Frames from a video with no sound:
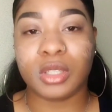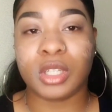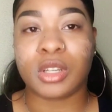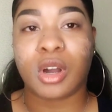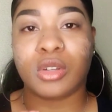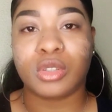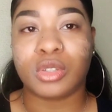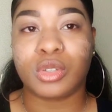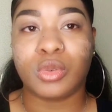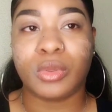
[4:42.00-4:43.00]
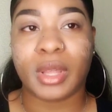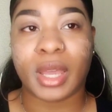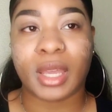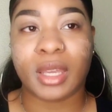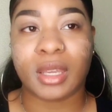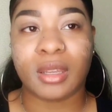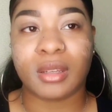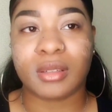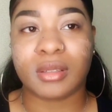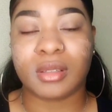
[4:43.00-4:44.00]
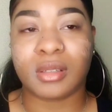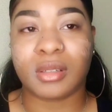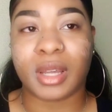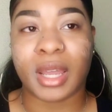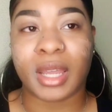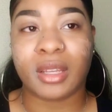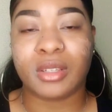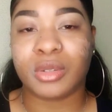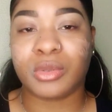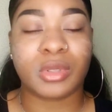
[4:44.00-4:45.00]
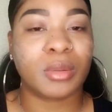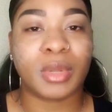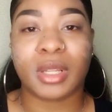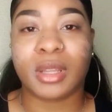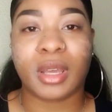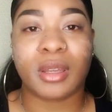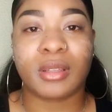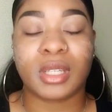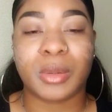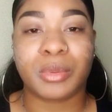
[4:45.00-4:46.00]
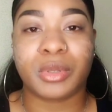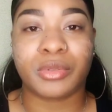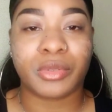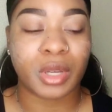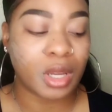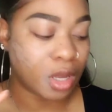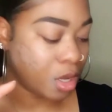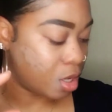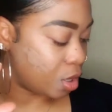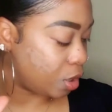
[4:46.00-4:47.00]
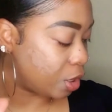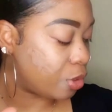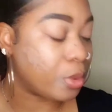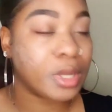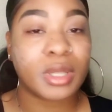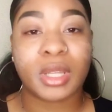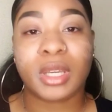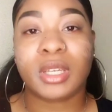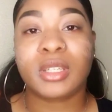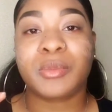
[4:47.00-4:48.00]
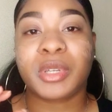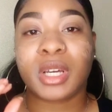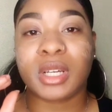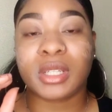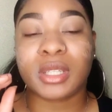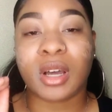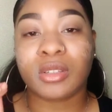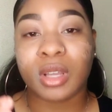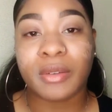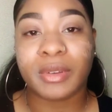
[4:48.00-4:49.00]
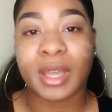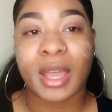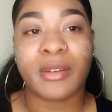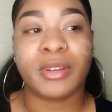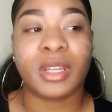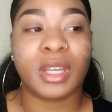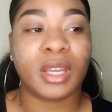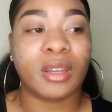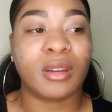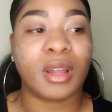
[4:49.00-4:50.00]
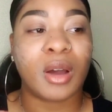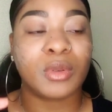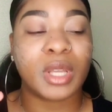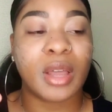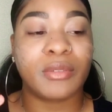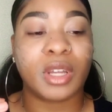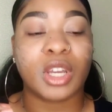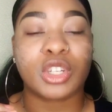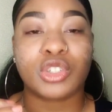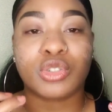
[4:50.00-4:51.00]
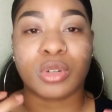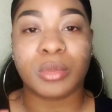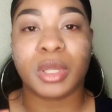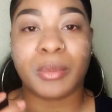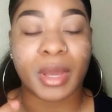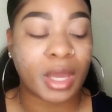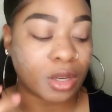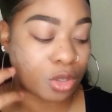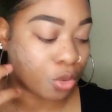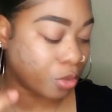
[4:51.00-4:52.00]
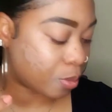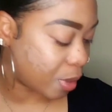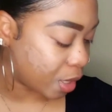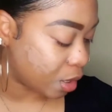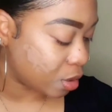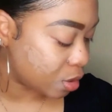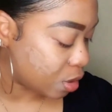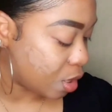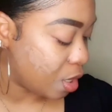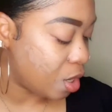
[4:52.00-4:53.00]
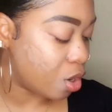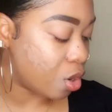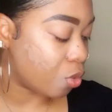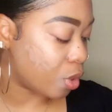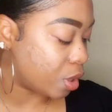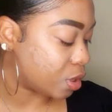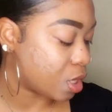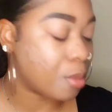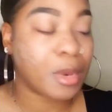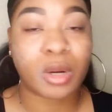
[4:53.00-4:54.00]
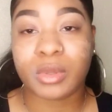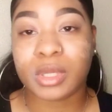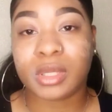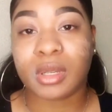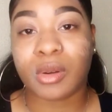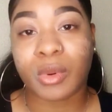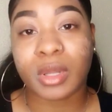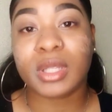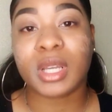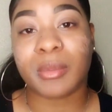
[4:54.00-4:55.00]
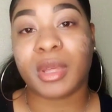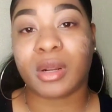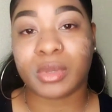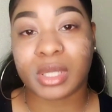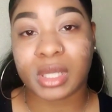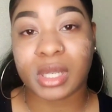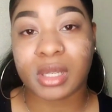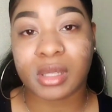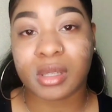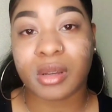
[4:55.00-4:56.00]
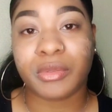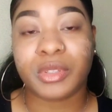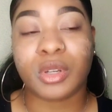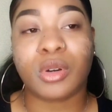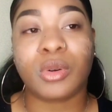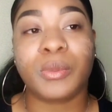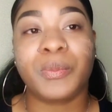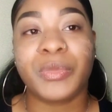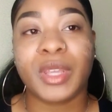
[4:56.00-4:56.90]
It's called Tooth Aid, A2, something like that type of liquid thing, because I also have a cavity and I was having like extremely bad tooth pains around the time that I was sick and stuff. So